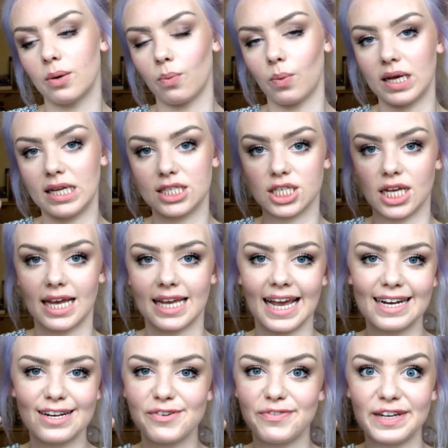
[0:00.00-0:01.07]
which
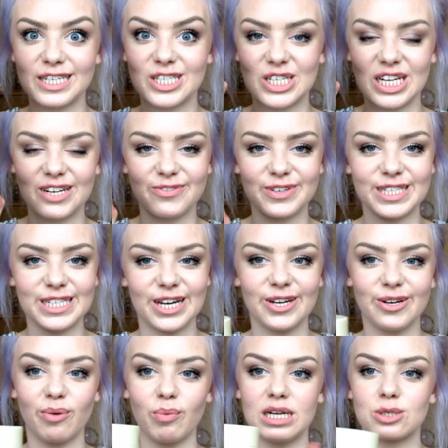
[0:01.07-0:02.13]
again I featured in a
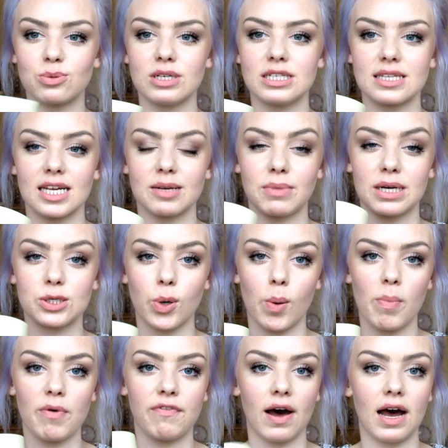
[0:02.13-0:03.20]
video, which was like my
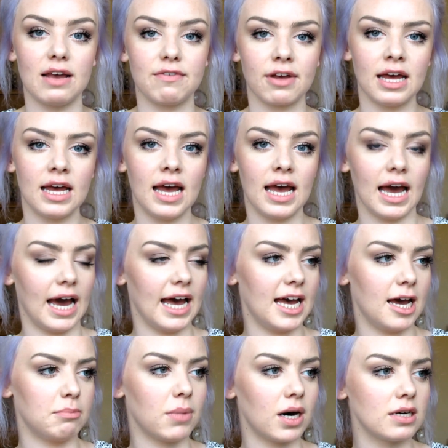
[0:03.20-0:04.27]
top 5
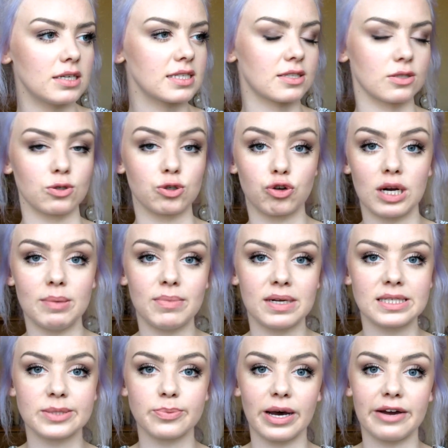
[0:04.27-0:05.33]
hair masks or
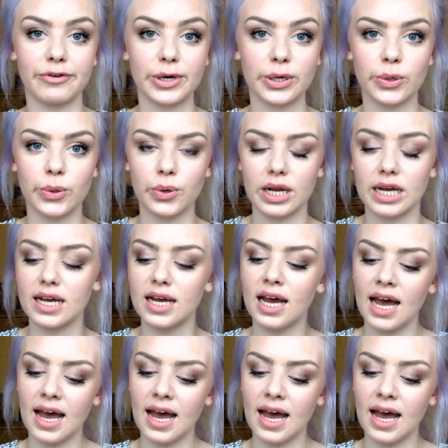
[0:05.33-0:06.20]
treatments, whatever I called it.